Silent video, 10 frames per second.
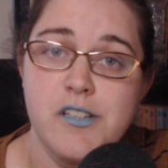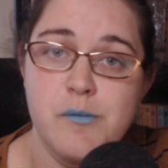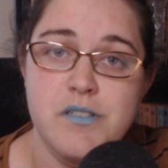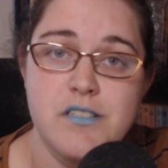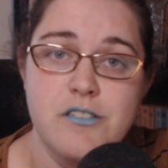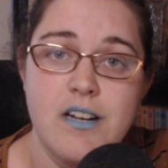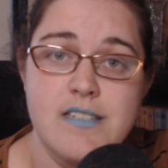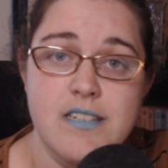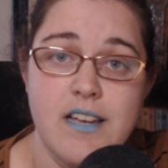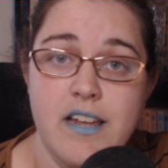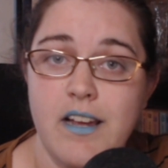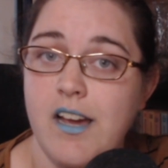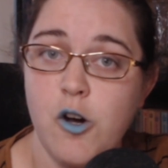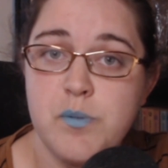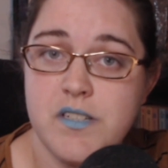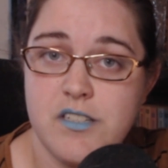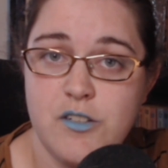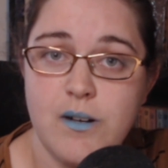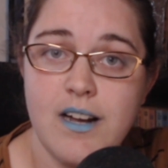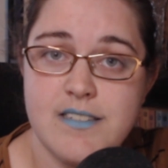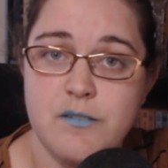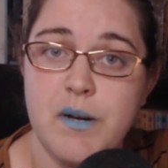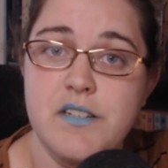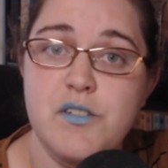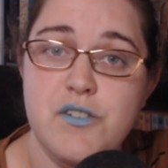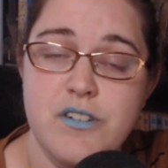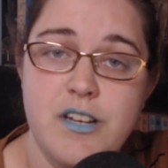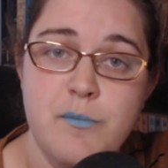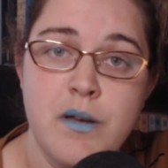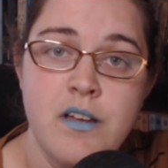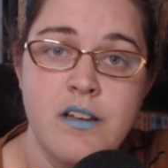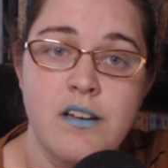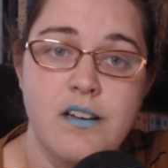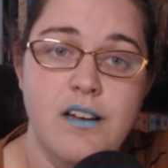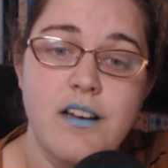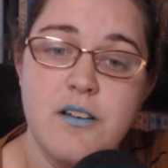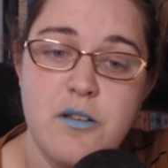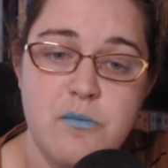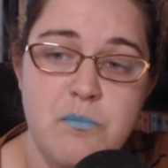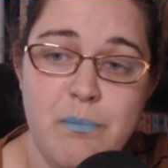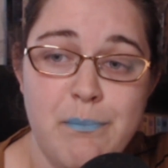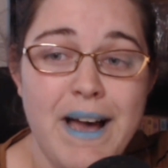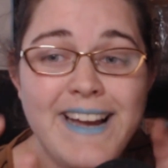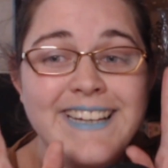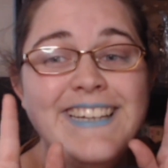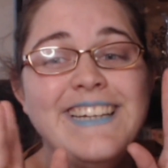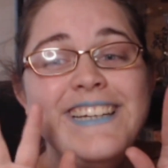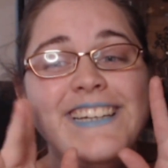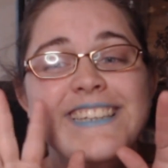hope to see you guys again. I hope to see you guys in my stream. Bye!